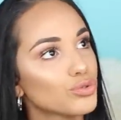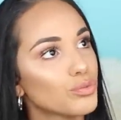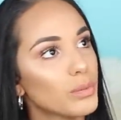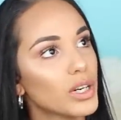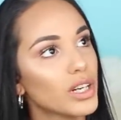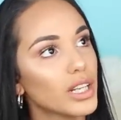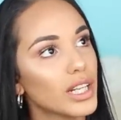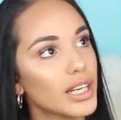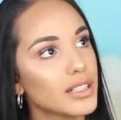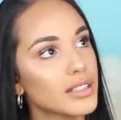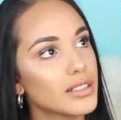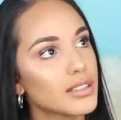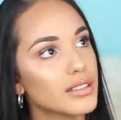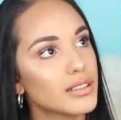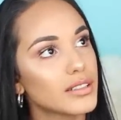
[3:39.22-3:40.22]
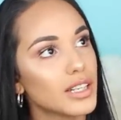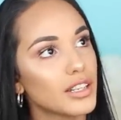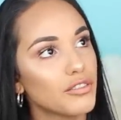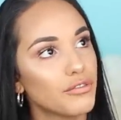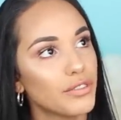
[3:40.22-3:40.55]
Mineral Skin